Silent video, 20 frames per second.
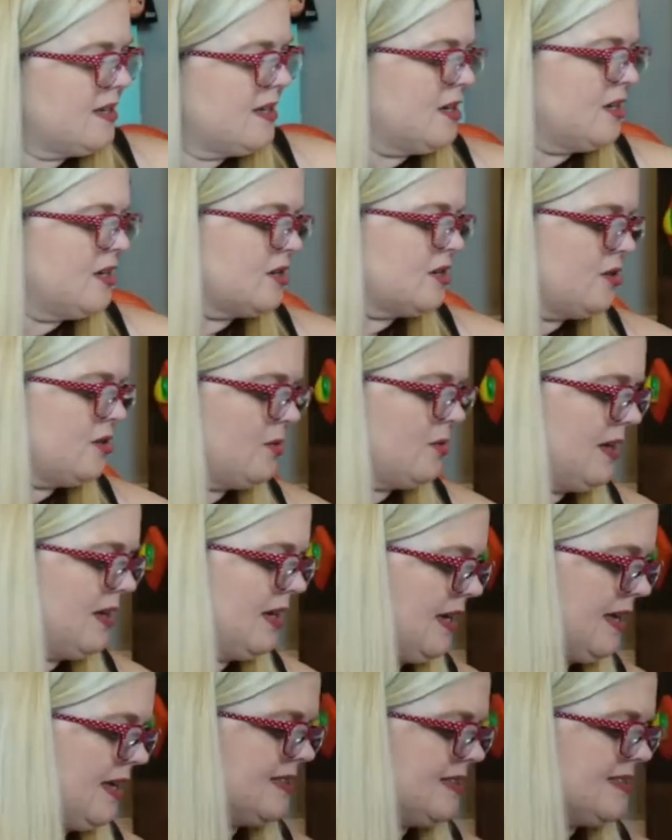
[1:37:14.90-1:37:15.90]
You
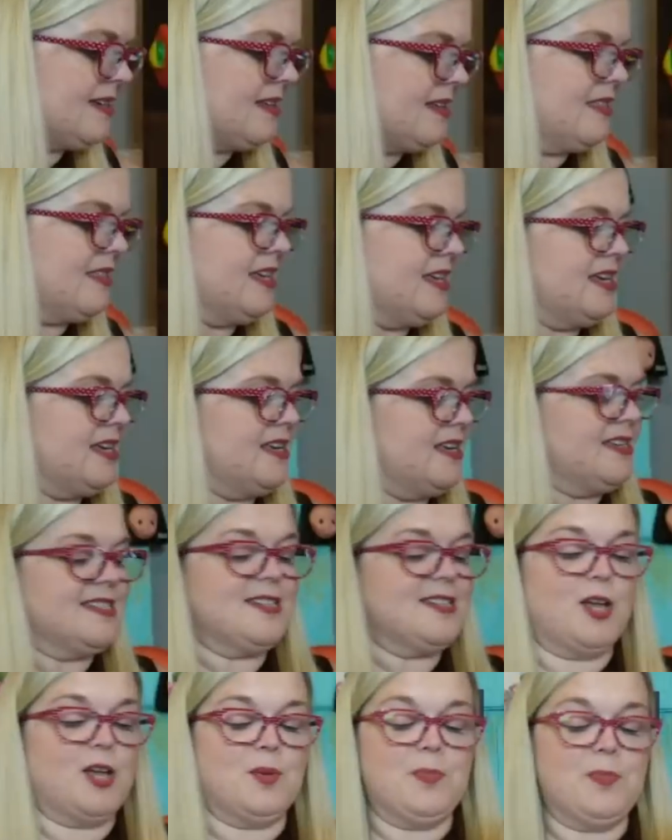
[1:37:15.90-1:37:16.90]
get these
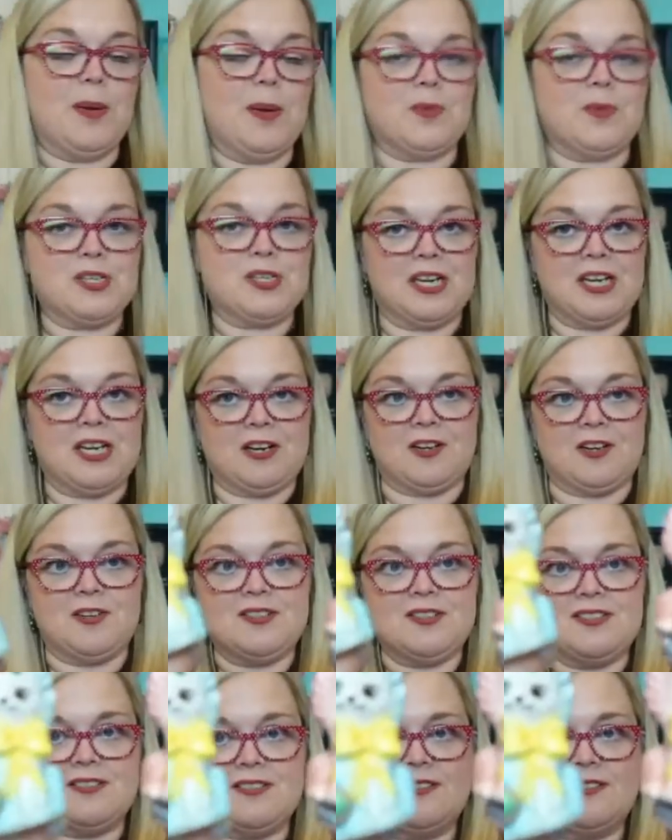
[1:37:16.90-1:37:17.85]
salt and pepper shakers